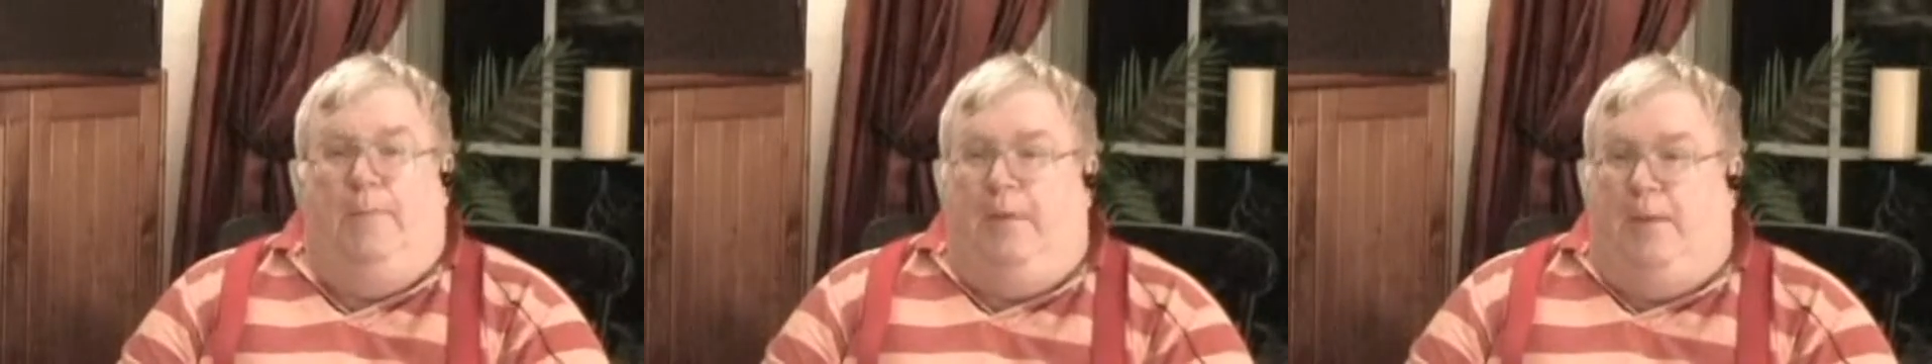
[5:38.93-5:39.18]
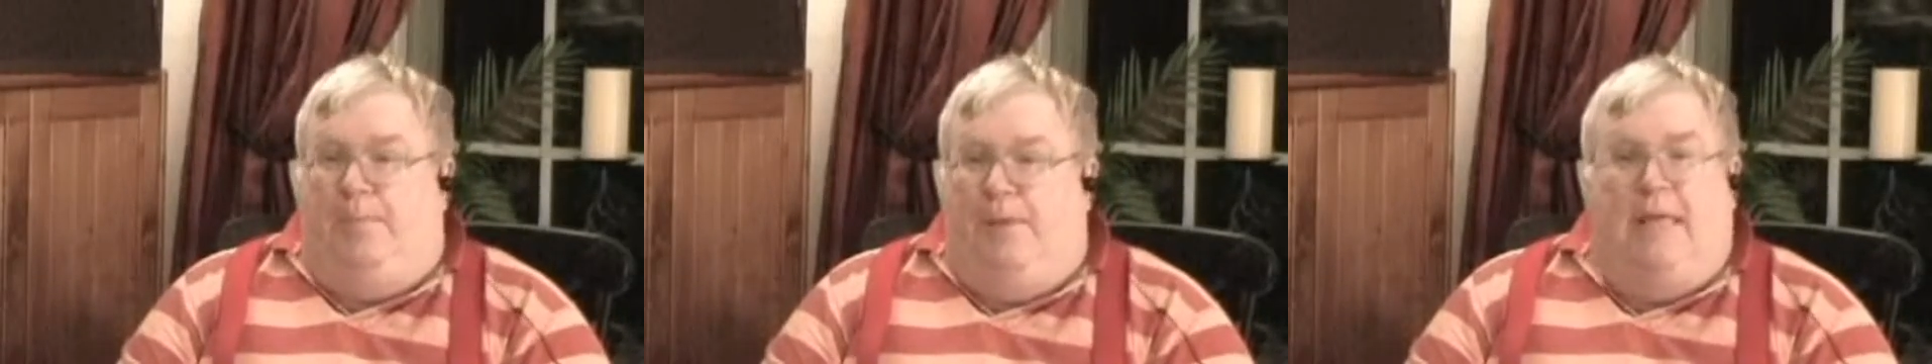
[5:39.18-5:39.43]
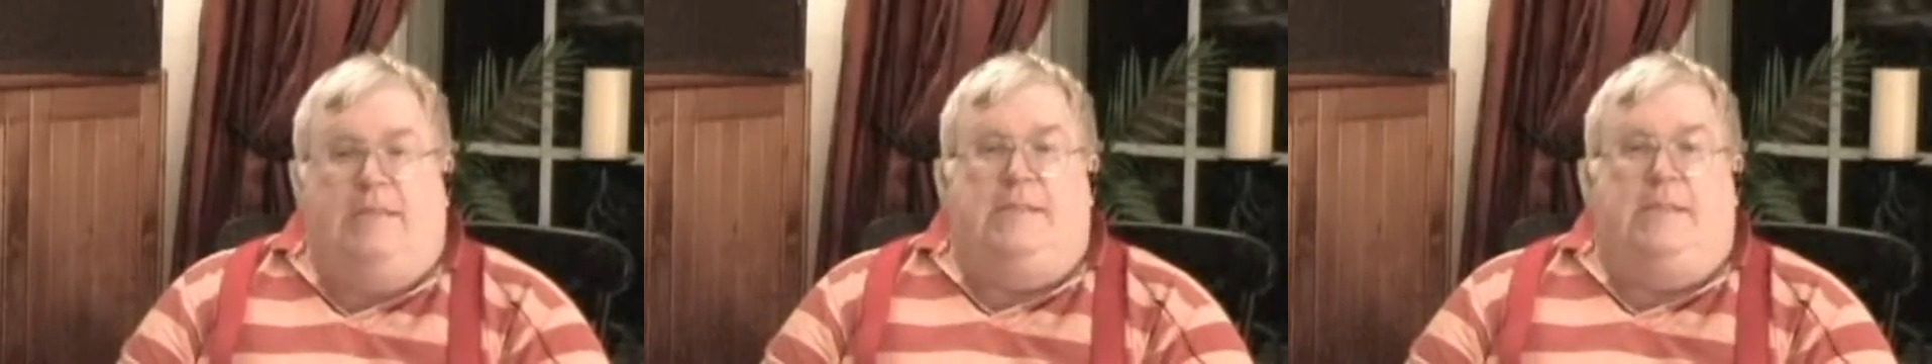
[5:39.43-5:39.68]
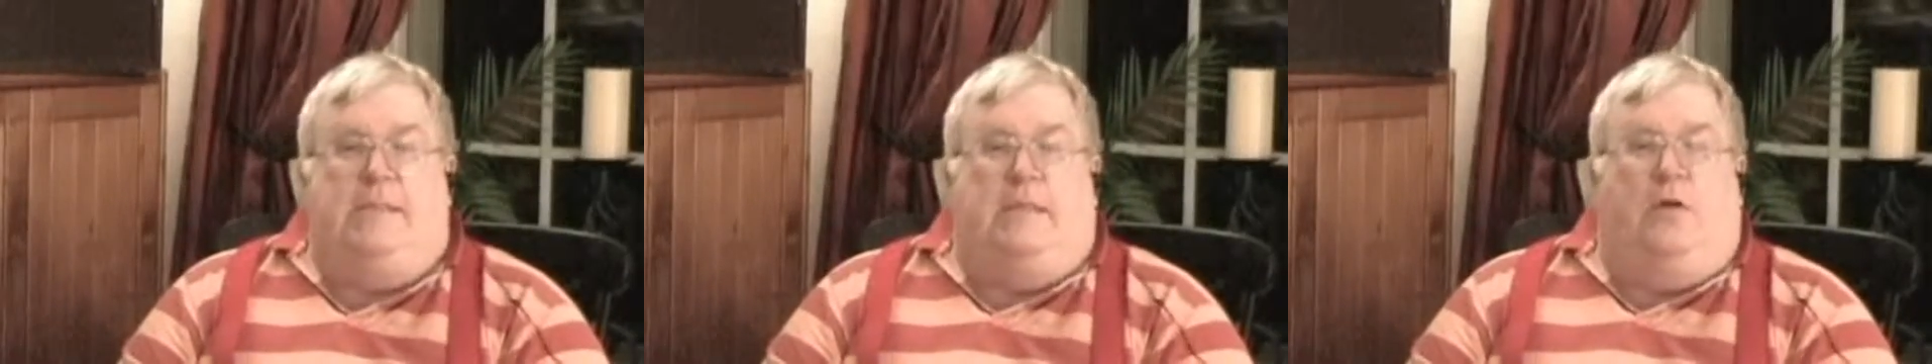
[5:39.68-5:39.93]
been
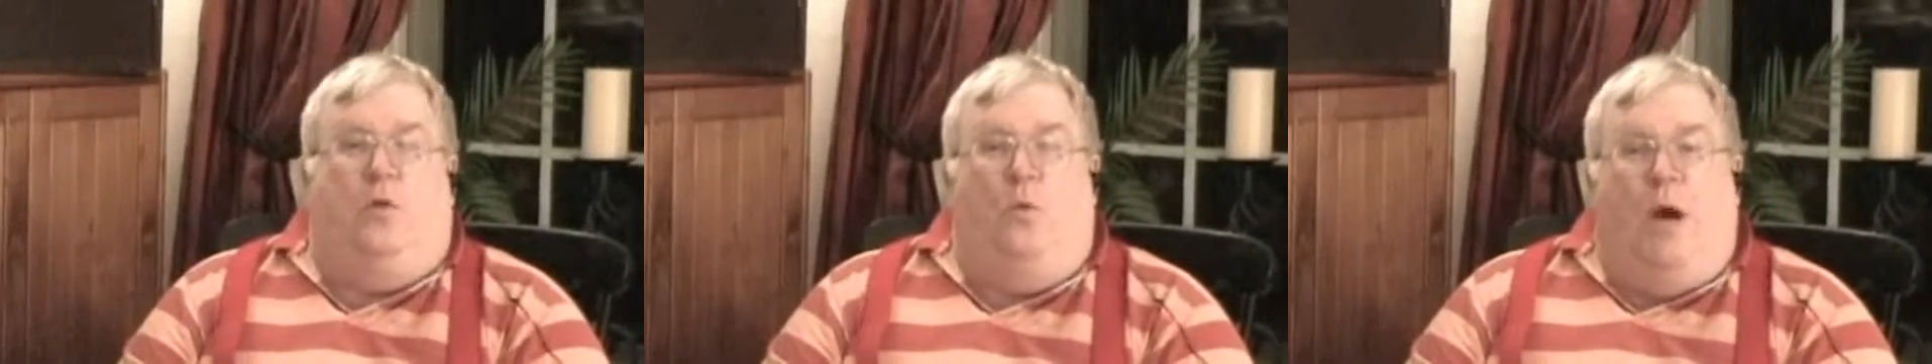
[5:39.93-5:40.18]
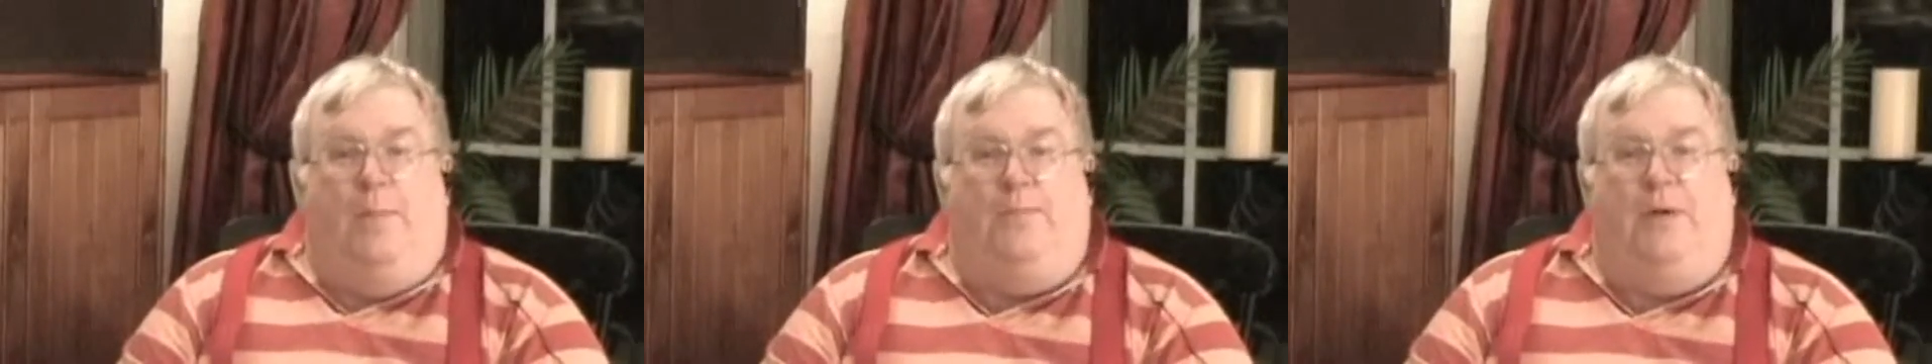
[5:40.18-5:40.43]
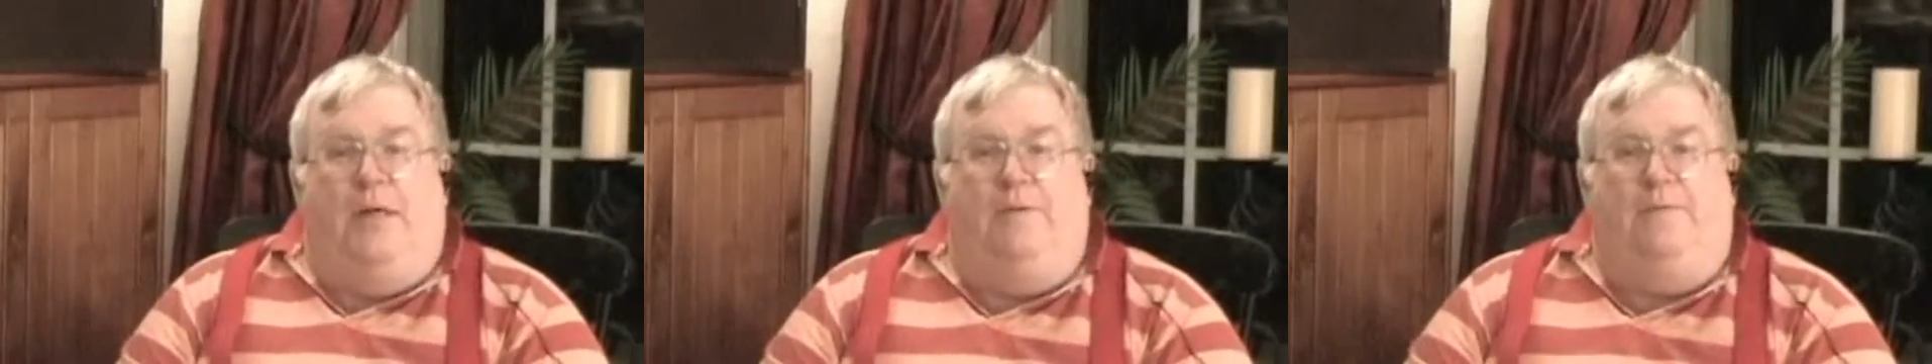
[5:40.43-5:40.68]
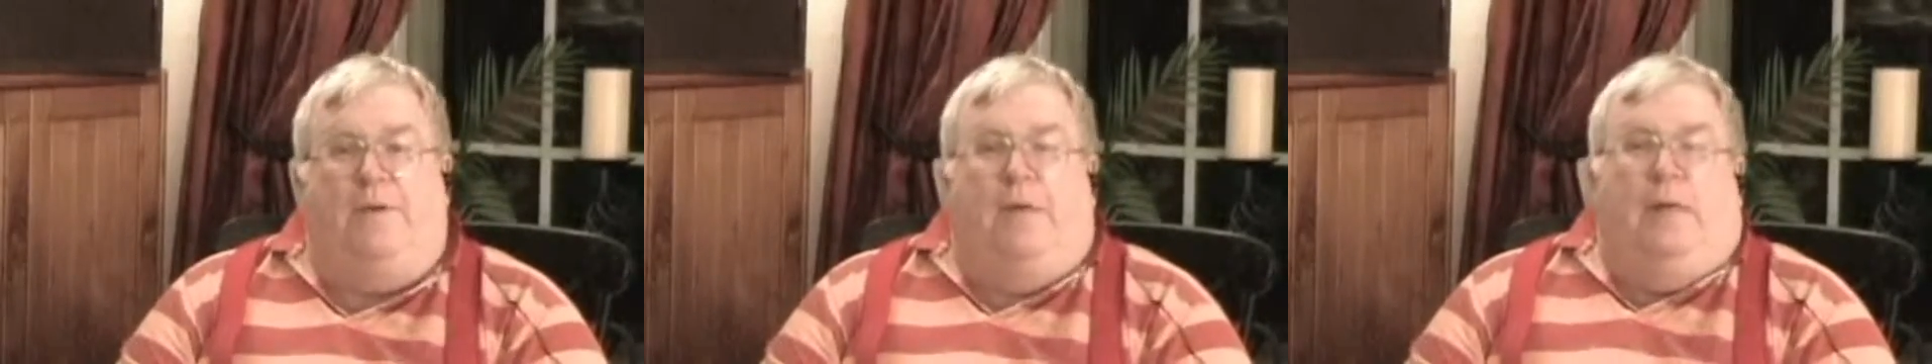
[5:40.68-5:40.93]
pleasant and
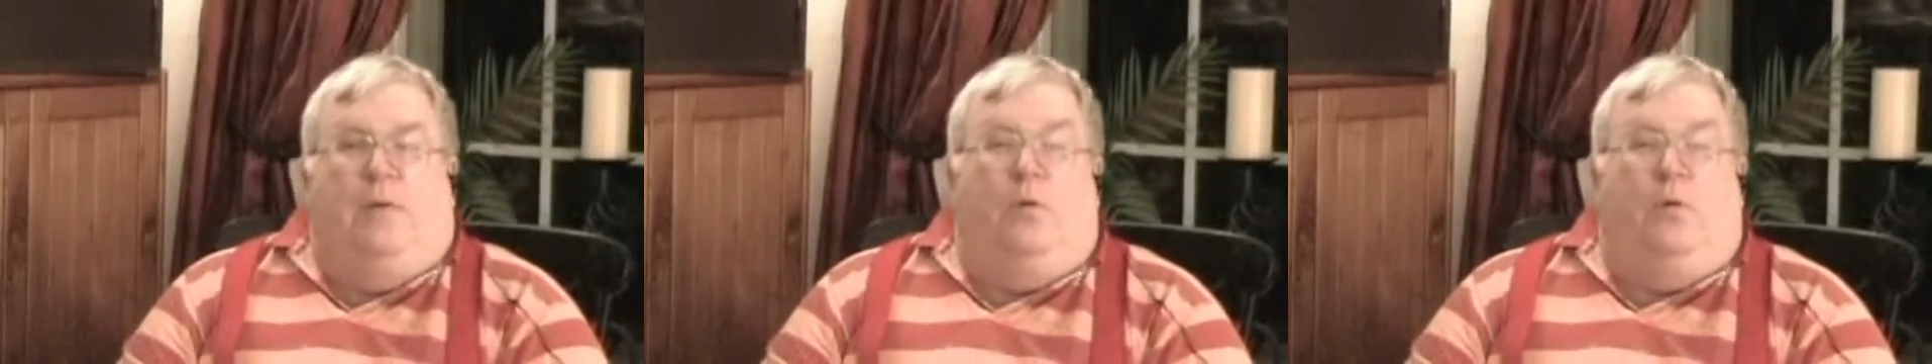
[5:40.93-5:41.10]
cooperative,